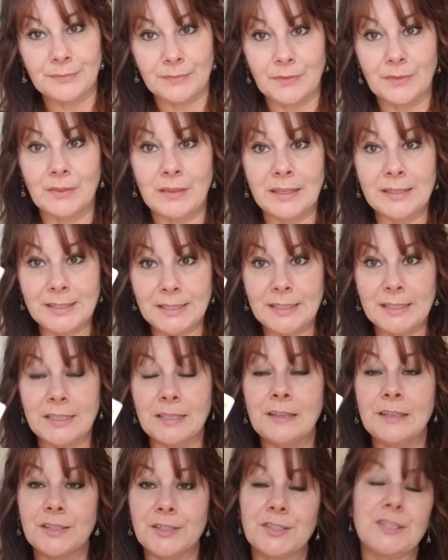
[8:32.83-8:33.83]
this is in
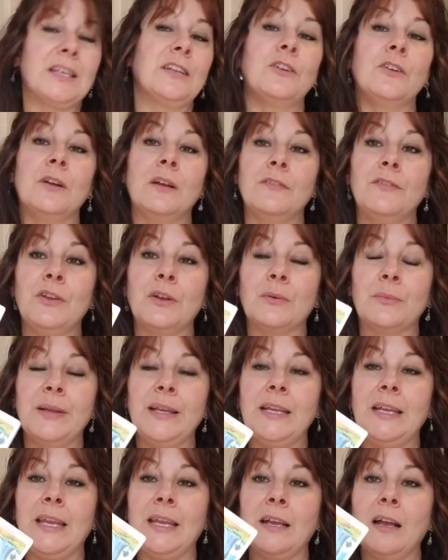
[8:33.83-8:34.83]
the center of your
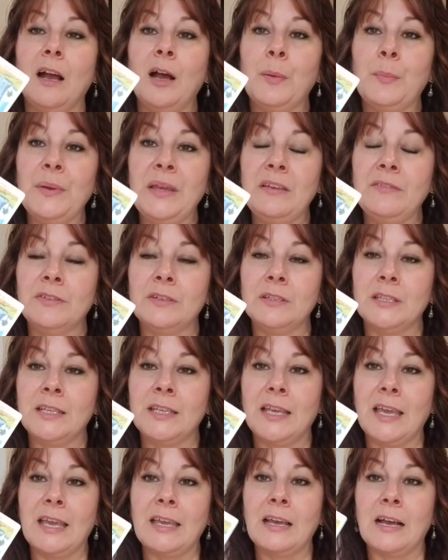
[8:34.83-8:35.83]
reading upheaval and
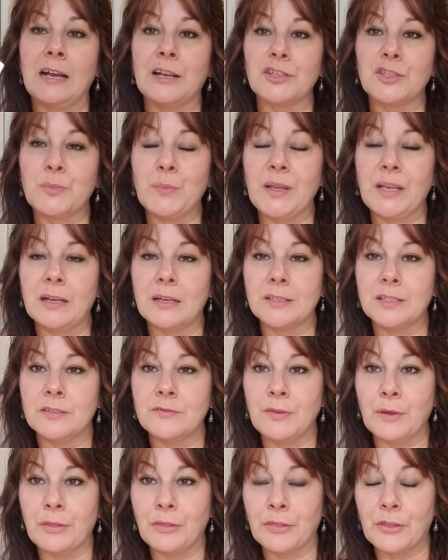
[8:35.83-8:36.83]
chaos because of
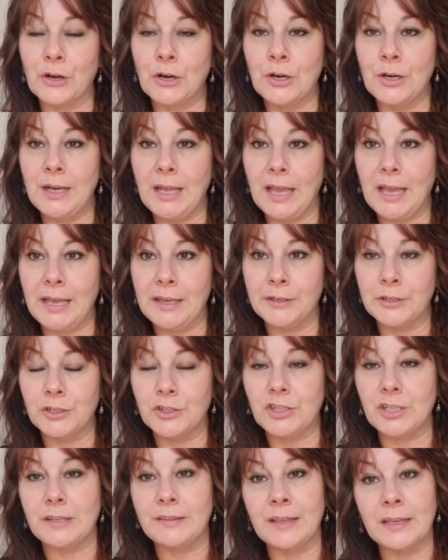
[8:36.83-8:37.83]
a third
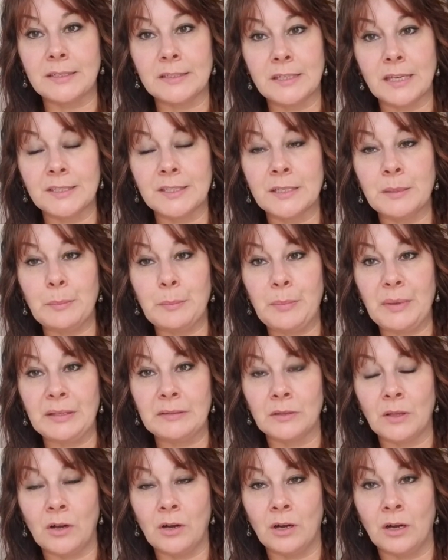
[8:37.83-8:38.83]
energy that doesn't
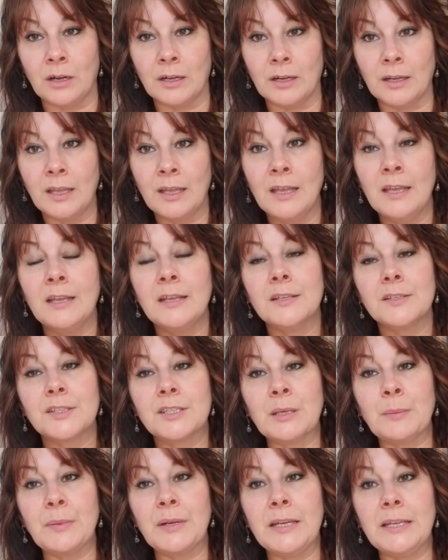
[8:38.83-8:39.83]
belong.
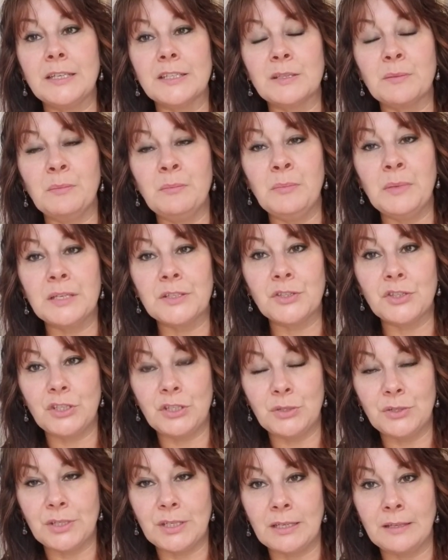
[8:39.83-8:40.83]
Somebody is
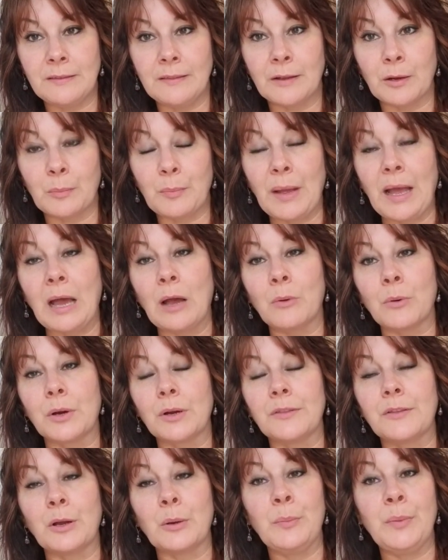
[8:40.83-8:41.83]
misusing their power,
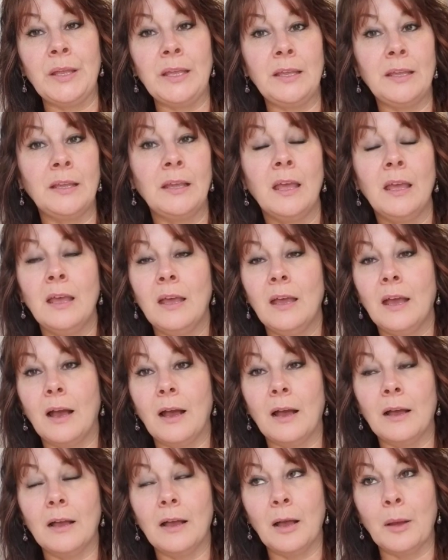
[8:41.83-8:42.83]
they're being
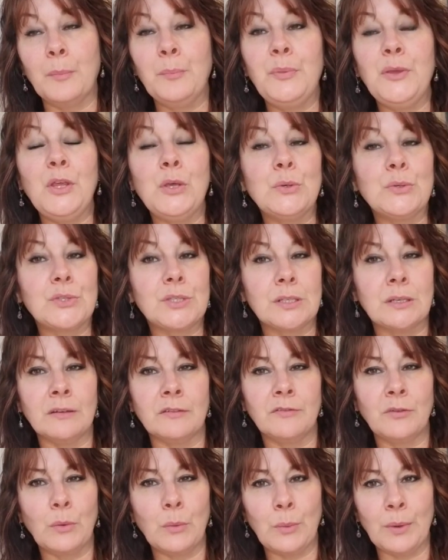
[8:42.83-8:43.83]
uh, abusive
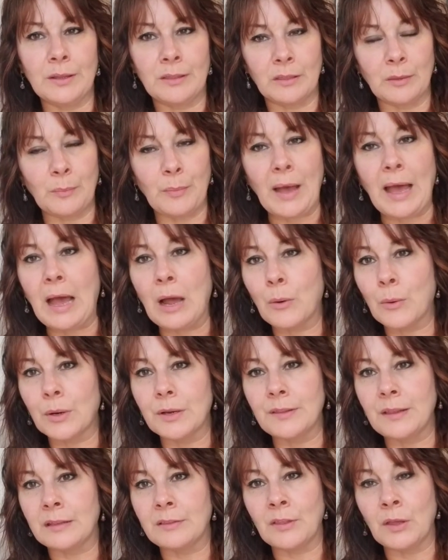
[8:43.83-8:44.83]
with the power
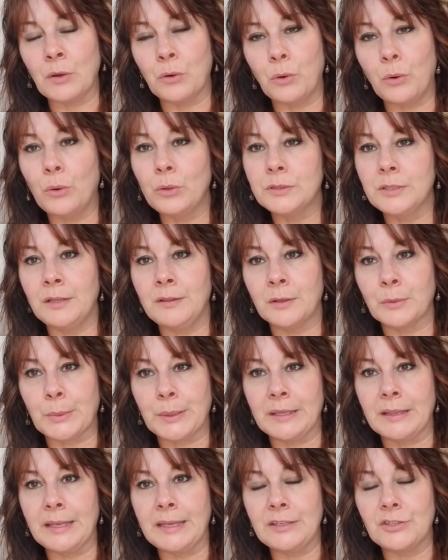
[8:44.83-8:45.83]
that they hold in the
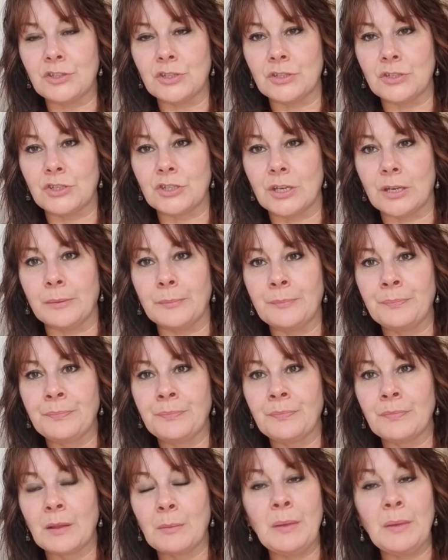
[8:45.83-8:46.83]
relationship.
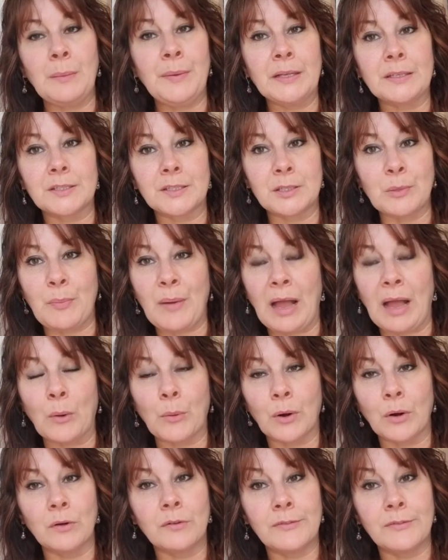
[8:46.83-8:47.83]
Maybe it's the
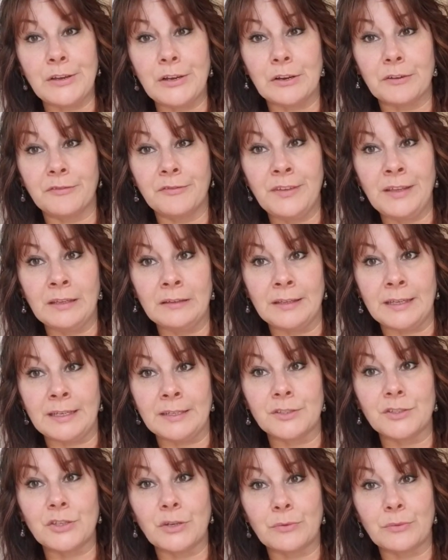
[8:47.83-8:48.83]
power over your
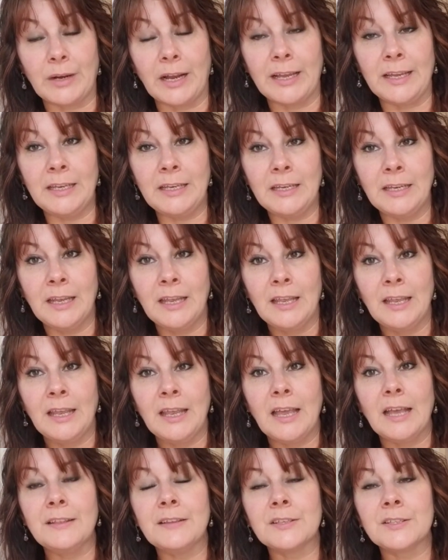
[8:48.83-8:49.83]
feelings, right?
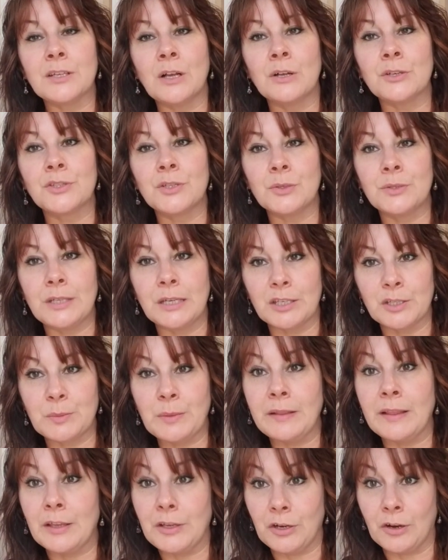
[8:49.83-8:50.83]
And this also tells
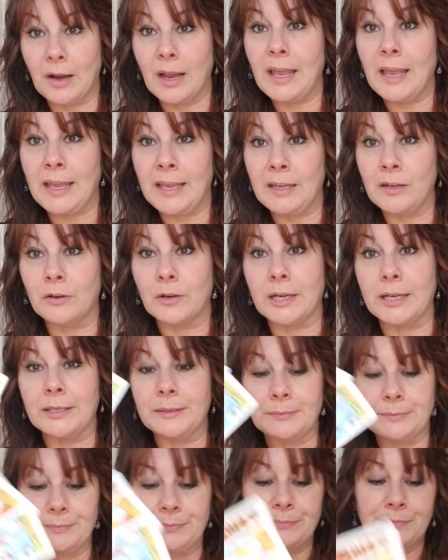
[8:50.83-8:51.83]
me that you're angry.
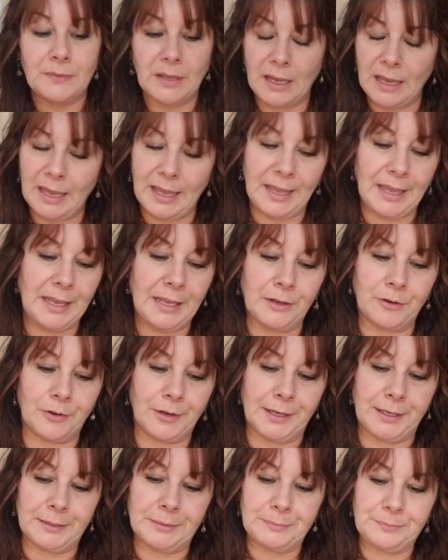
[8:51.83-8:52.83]

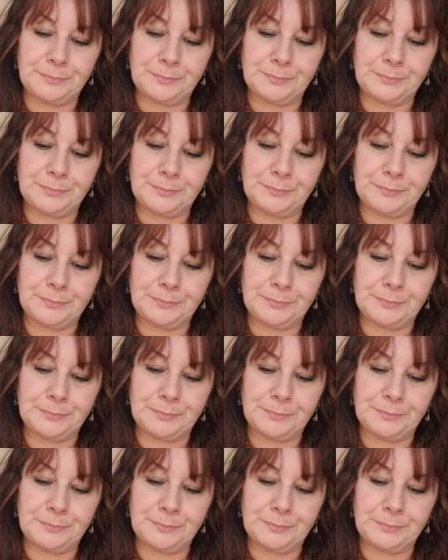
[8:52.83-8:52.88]
Angry.